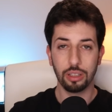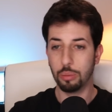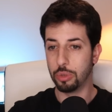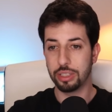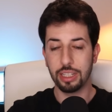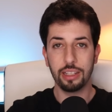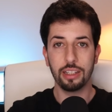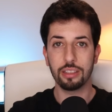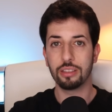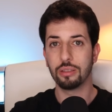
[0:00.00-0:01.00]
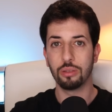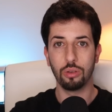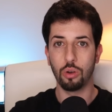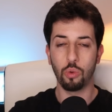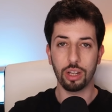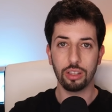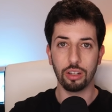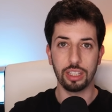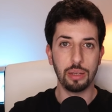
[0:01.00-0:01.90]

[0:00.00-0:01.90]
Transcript: a Mercedes, or whatnot.